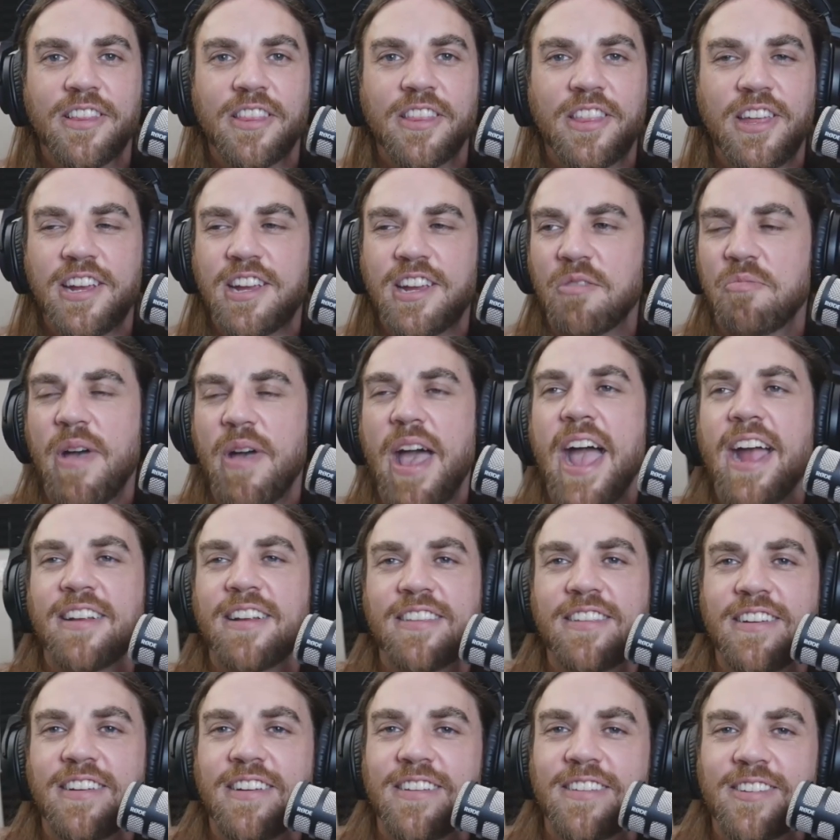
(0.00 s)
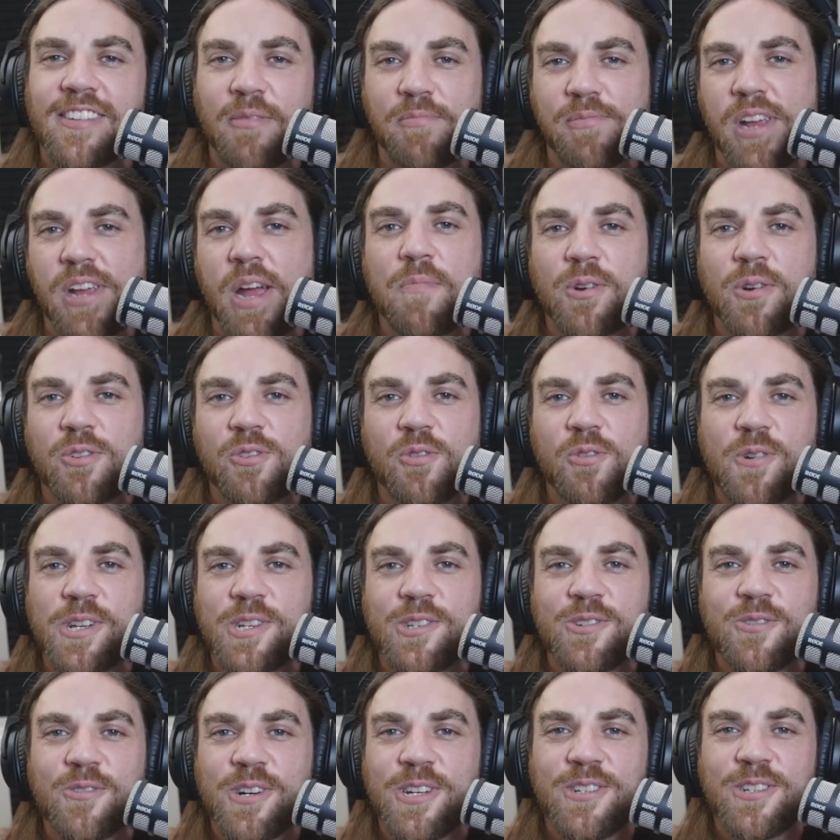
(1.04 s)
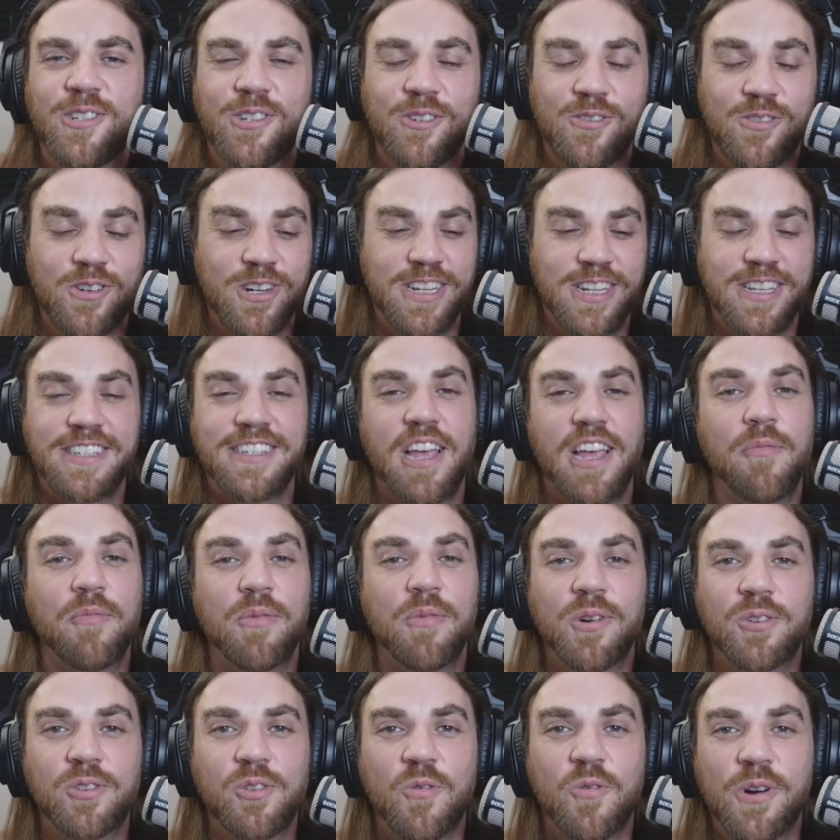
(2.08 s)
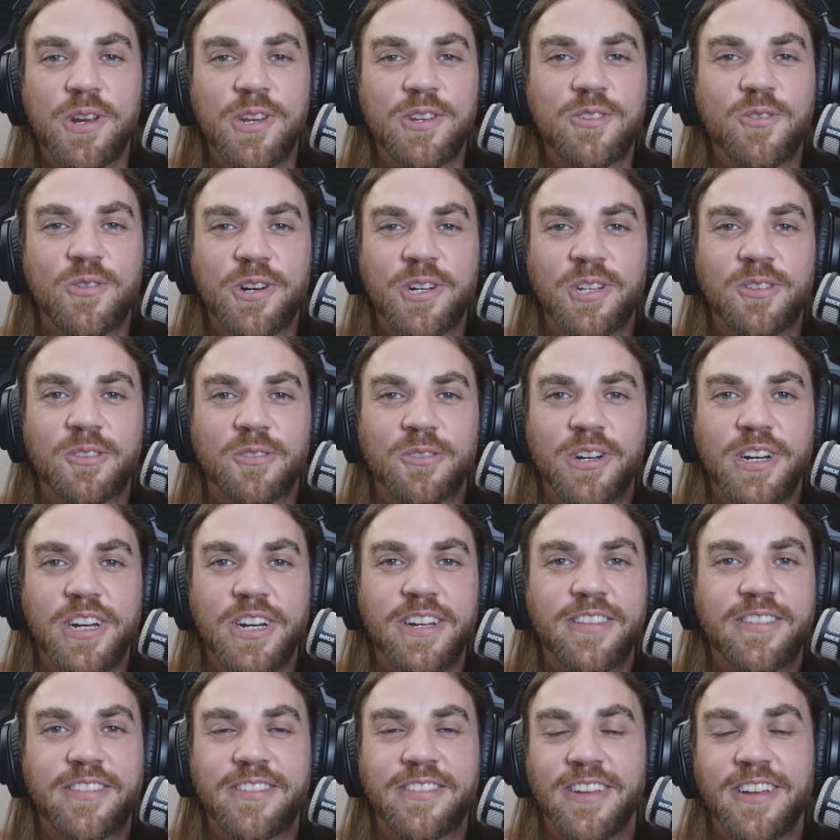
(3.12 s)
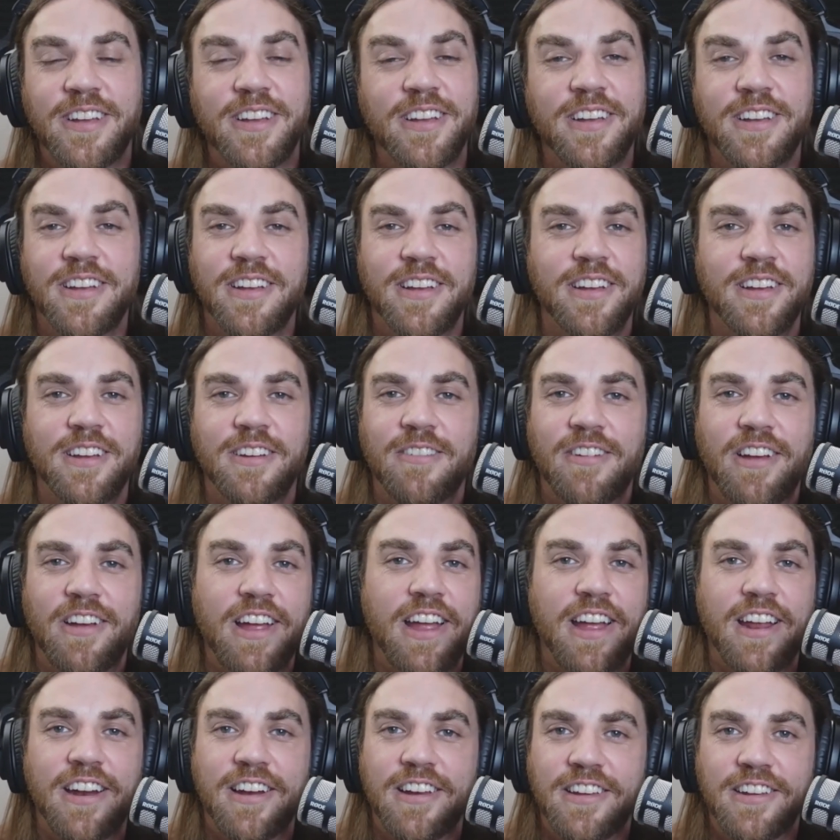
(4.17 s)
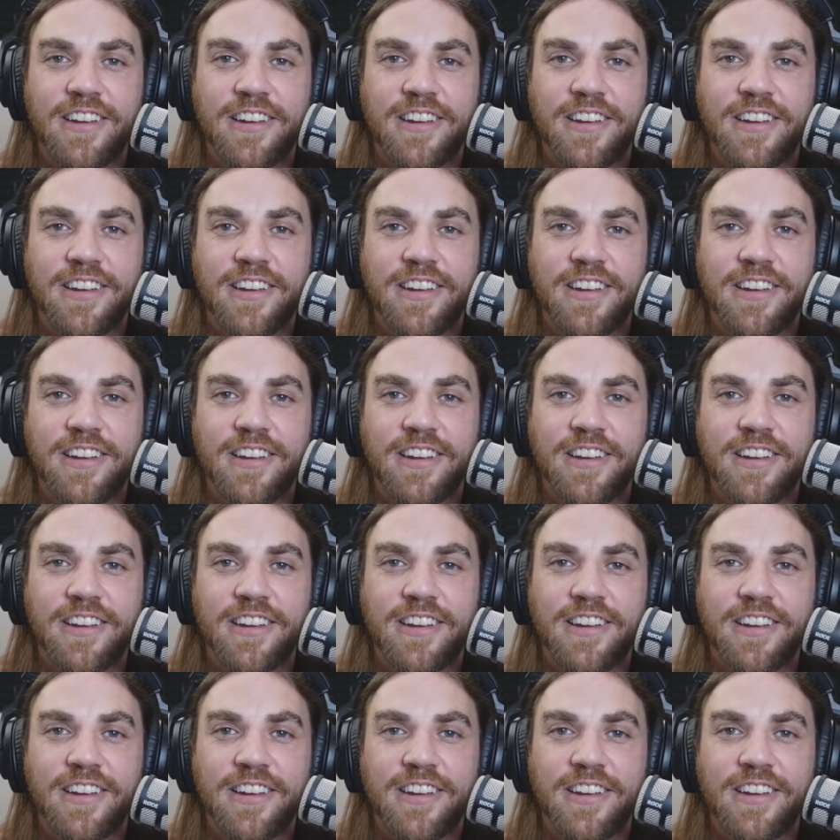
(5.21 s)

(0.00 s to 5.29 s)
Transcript: thinking back to September 2022 to December 2023, it's man,